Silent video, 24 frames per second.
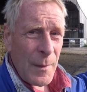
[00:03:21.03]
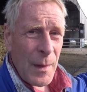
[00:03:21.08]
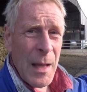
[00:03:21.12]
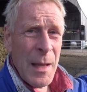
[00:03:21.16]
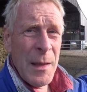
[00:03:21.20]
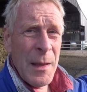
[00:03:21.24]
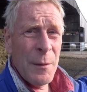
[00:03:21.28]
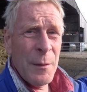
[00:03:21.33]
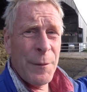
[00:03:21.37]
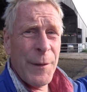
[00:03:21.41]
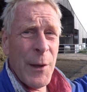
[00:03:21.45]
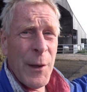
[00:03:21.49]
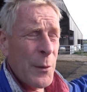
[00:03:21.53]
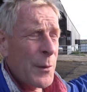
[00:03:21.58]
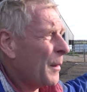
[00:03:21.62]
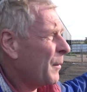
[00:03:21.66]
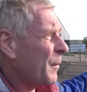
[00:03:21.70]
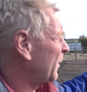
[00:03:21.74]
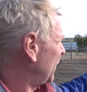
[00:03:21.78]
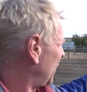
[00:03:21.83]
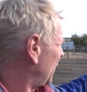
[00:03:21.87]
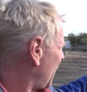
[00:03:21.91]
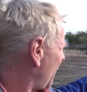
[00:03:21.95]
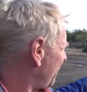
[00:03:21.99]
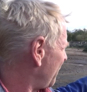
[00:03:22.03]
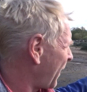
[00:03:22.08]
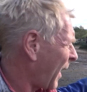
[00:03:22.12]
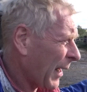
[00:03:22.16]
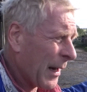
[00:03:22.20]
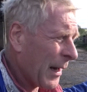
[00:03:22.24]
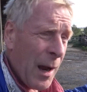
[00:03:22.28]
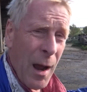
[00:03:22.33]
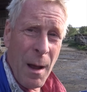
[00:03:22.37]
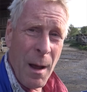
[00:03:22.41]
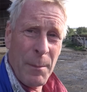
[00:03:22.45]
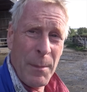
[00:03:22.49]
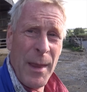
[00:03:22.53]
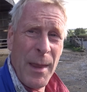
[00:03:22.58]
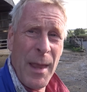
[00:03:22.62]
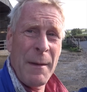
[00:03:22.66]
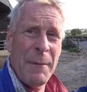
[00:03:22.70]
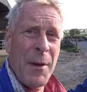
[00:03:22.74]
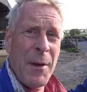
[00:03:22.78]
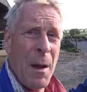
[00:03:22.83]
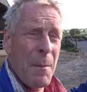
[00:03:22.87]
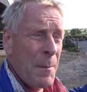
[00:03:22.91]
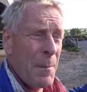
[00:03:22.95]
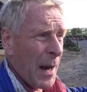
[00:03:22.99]
in the field and they wouldn't come back up, but
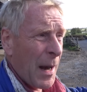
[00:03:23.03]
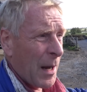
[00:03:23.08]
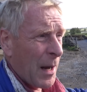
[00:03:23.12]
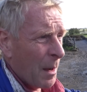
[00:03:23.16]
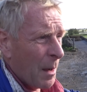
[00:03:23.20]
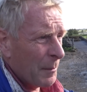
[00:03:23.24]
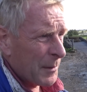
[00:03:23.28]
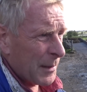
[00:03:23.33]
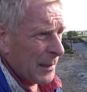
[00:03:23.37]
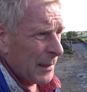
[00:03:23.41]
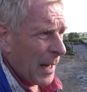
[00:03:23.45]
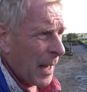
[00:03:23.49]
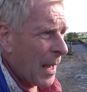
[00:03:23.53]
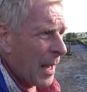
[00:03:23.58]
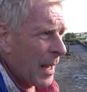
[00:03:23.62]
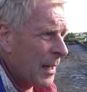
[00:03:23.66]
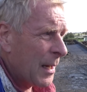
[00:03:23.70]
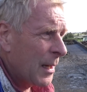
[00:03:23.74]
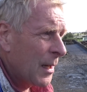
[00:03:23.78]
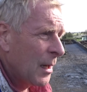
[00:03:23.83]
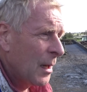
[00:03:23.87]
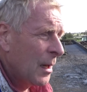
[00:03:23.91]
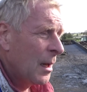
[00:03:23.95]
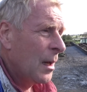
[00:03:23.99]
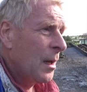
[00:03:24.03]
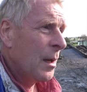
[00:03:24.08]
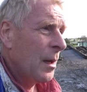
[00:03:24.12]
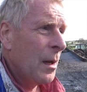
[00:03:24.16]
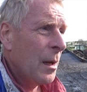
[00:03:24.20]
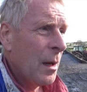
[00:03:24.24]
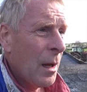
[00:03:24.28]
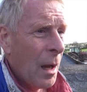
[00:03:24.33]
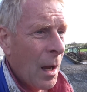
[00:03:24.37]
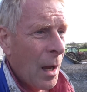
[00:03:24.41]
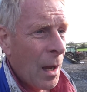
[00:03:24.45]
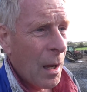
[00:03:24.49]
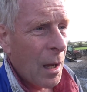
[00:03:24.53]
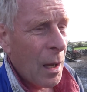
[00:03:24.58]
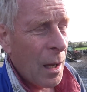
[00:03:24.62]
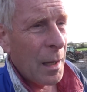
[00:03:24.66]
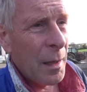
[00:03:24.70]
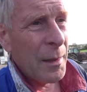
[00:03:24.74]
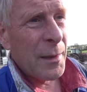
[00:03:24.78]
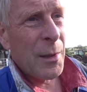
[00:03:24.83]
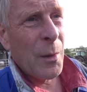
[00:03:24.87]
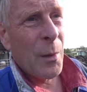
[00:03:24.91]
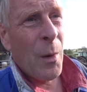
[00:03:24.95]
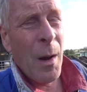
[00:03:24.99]
they've come back up today.
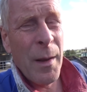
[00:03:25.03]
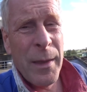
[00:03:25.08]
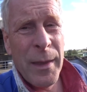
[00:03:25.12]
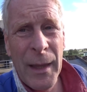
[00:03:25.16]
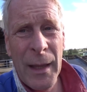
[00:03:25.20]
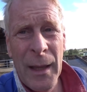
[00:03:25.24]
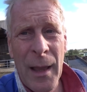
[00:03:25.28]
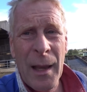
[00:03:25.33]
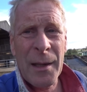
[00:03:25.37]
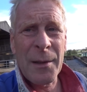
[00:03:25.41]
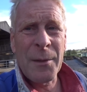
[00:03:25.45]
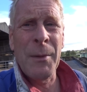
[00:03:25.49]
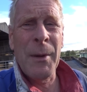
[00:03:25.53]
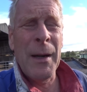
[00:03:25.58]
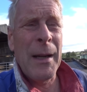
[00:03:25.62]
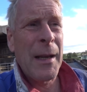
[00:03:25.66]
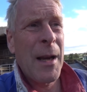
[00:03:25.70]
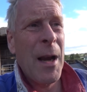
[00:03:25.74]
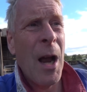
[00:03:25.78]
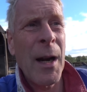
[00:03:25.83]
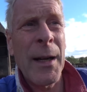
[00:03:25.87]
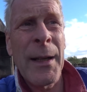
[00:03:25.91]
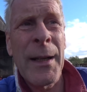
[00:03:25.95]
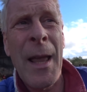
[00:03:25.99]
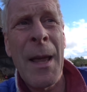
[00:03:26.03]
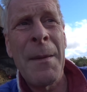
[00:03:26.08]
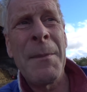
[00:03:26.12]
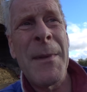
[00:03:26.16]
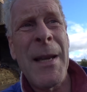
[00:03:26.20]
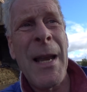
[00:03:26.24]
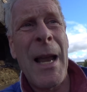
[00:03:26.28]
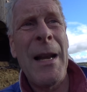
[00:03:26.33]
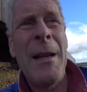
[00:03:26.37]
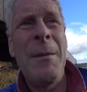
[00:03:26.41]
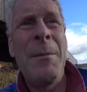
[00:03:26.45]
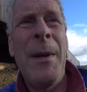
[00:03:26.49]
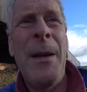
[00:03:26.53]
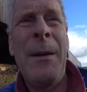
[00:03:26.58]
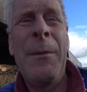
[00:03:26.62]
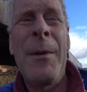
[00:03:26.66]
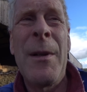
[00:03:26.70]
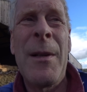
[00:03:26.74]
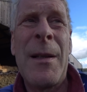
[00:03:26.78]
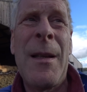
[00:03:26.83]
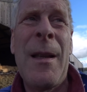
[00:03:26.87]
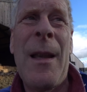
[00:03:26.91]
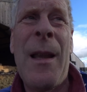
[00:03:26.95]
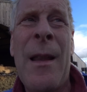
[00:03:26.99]
So I think that's really kind of them telling me
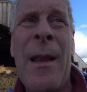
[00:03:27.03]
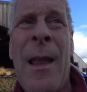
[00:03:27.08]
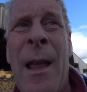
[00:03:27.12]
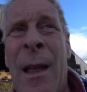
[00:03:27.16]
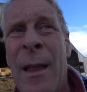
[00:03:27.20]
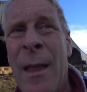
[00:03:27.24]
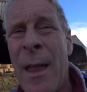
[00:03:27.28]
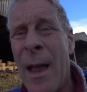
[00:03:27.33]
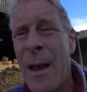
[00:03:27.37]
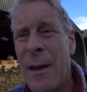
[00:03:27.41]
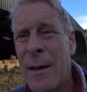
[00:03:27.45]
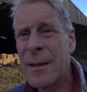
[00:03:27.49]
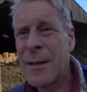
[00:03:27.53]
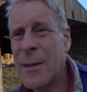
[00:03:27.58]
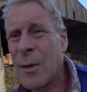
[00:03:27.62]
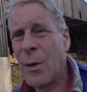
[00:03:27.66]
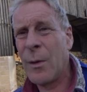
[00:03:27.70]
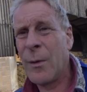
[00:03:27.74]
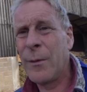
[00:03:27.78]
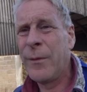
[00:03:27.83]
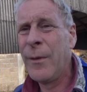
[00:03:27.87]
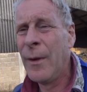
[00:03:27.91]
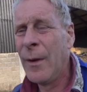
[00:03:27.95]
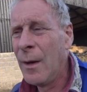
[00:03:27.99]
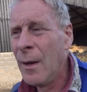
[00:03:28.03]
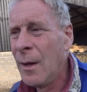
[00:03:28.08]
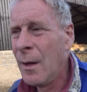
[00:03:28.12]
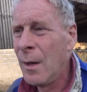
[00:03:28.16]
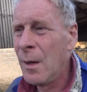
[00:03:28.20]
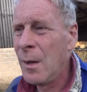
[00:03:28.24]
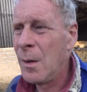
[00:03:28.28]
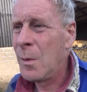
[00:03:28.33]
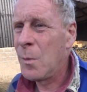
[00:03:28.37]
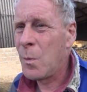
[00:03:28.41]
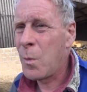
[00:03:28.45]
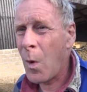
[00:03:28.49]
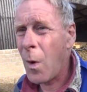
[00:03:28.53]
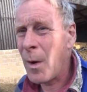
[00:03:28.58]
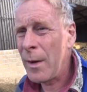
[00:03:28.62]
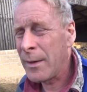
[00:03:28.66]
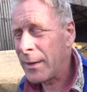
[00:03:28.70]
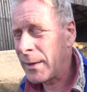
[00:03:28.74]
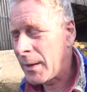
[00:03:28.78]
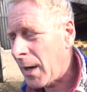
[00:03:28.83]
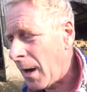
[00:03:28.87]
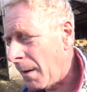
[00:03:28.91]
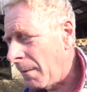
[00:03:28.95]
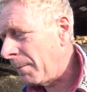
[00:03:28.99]
that they're sort of wanting
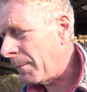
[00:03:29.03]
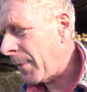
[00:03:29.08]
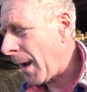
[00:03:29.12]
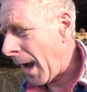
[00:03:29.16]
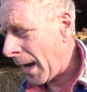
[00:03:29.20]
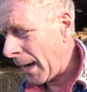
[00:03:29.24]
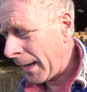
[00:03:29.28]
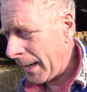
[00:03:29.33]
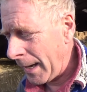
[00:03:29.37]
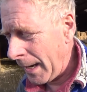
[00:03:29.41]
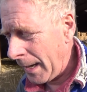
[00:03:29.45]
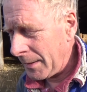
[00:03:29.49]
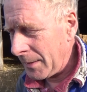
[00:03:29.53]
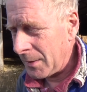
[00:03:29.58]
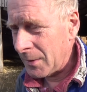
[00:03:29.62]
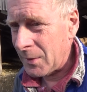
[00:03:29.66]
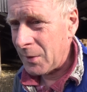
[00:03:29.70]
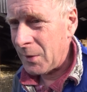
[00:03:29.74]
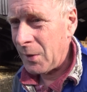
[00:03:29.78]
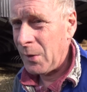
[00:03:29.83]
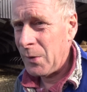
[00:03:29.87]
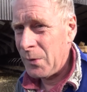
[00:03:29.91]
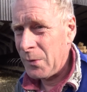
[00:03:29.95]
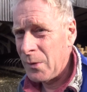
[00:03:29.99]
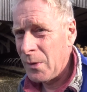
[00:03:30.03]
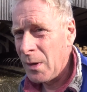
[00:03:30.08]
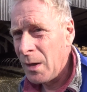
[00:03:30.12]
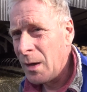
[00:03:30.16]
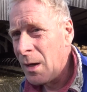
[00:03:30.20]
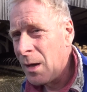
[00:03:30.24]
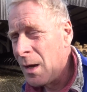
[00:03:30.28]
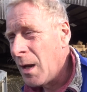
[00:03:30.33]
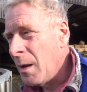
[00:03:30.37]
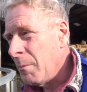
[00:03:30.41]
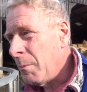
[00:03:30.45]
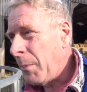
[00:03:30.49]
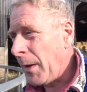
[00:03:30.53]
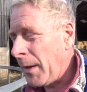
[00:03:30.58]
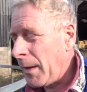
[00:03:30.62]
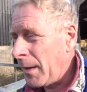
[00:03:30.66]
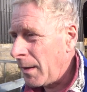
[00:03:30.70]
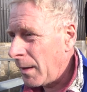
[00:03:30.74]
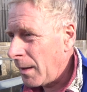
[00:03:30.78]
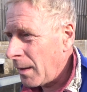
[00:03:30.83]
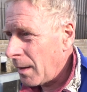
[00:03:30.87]
to come back in soon. But